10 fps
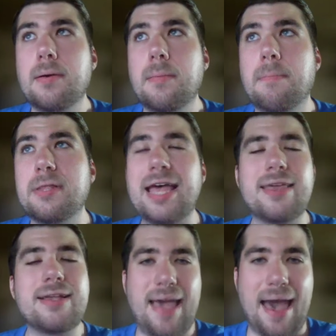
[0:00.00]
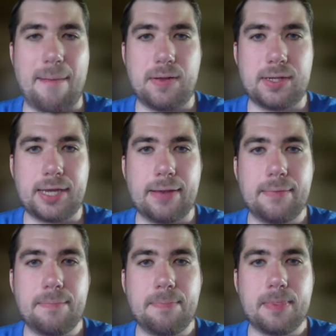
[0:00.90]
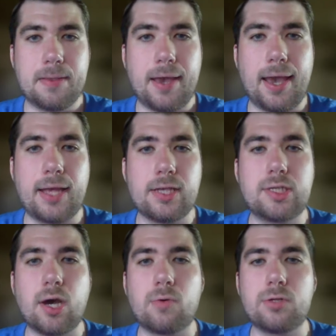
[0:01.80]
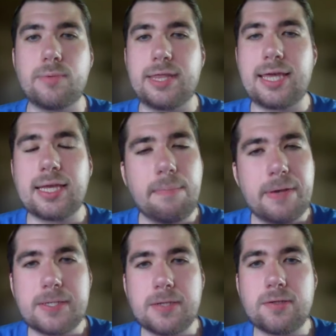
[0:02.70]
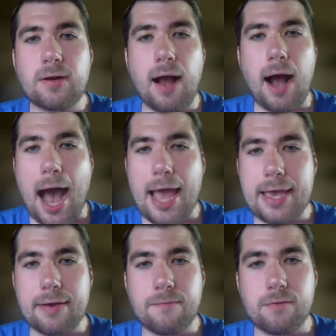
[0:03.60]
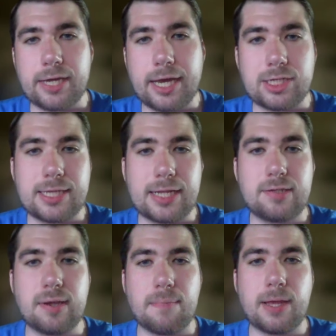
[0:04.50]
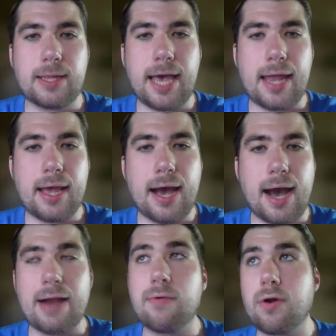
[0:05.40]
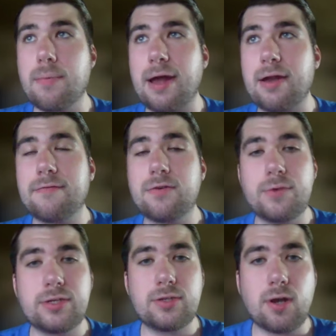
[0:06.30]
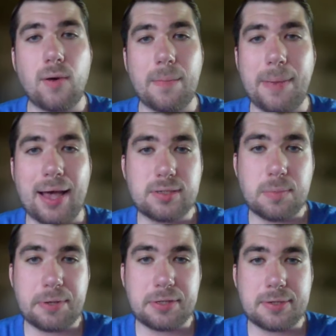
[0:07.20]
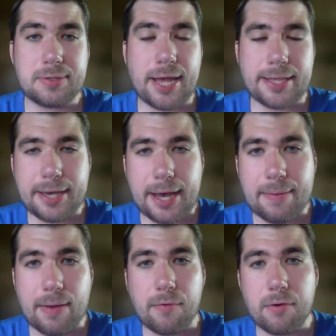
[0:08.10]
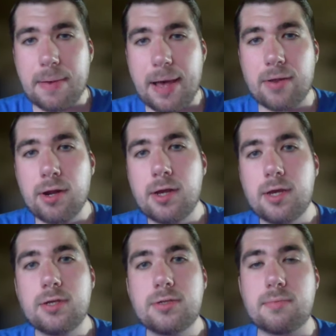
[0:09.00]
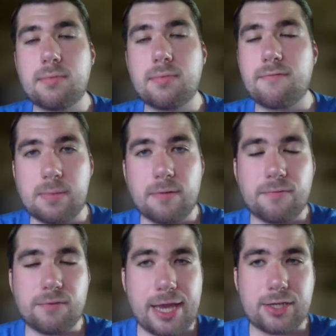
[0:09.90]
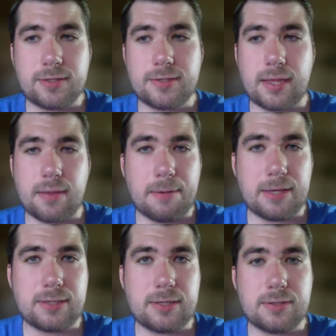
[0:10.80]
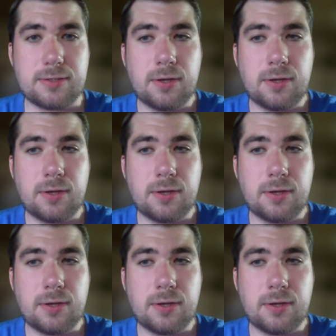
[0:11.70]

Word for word: But nothing's happened yet. And so do we think the Pistons are eyeing a free agent? That's something that I wrote about a few weeks ago on palaceofpistons.com. I wrote about some available free agents that the Pistons